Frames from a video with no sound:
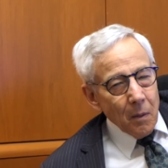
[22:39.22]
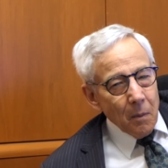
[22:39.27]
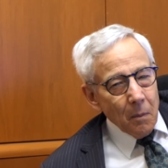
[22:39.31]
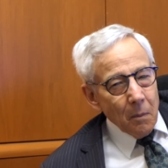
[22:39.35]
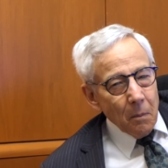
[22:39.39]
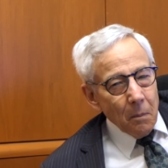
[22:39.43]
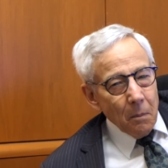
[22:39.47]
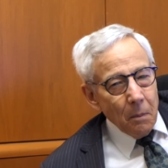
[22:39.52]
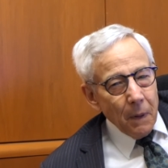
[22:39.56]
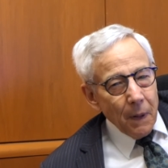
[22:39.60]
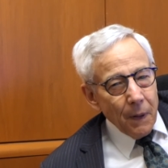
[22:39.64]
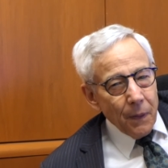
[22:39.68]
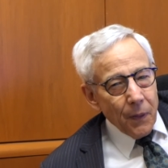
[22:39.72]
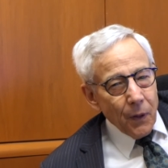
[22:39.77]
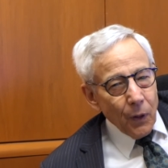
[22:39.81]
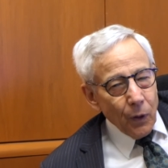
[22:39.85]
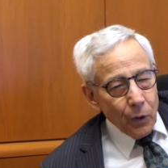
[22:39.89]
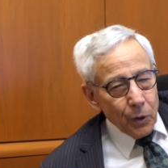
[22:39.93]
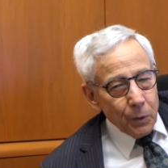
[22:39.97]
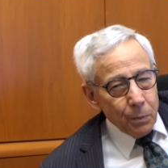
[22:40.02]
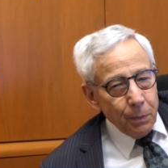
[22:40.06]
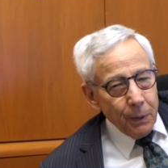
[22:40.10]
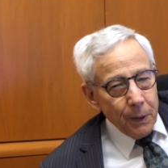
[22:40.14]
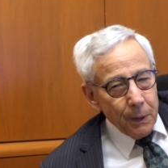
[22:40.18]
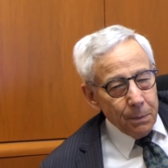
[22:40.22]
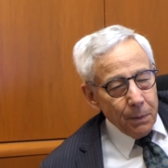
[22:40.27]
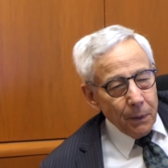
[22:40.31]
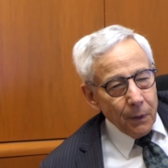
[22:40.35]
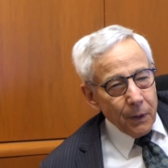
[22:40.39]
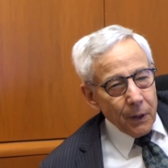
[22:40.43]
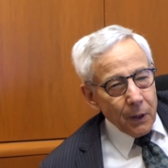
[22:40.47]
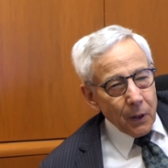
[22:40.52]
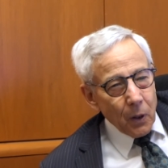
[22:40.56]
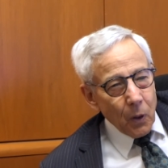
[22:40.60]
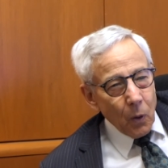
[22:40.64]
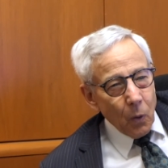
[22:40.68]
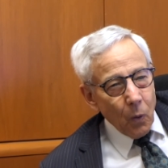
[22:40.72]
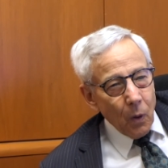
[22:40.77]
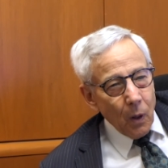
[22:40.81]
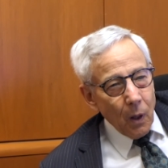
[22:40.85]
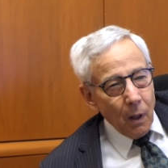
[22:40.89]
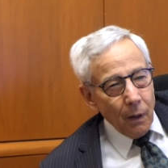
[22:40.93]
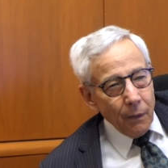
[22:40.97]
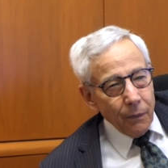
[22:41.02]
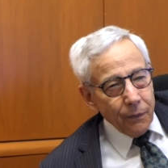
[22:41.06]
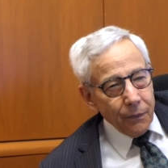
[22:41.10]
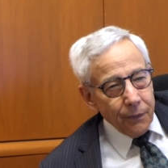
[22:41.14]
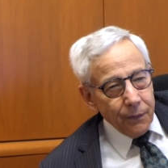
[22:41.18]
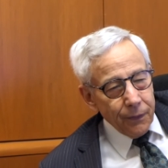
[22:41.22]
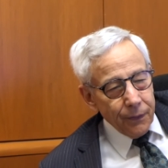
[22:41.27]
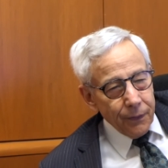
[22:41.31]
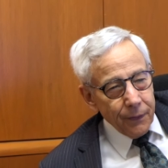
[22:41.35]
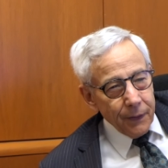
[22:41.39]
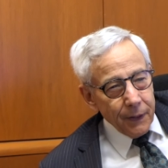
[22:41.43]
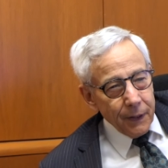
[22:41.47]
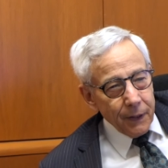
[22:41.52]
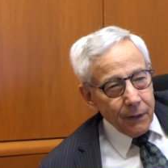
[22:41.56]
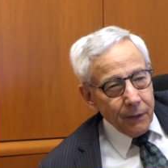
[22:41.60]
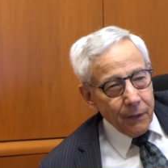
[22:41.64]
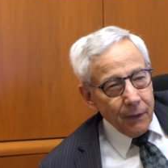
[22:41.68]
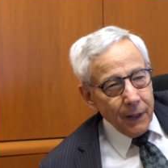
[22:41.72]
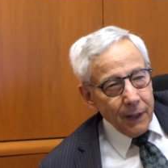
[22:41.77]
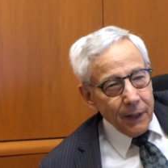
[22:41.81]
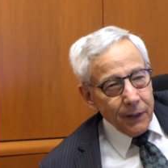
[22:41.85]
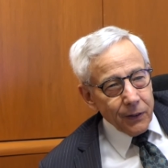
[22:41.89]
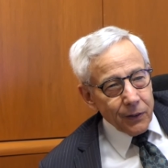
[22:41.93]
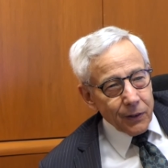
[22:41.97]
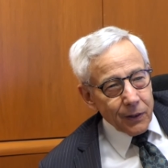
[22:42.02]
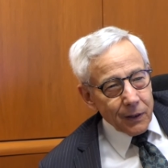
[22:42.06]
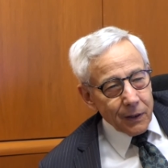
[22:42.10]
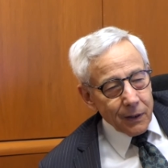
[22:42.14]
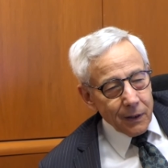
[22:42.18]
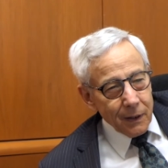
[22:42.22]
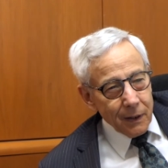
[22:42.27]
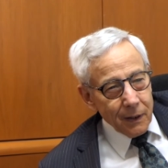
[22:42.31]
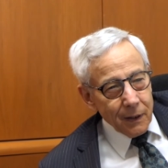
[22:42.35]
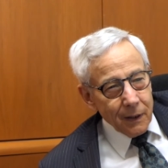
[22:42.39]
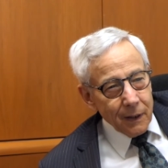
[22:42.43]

But those people that go off and race,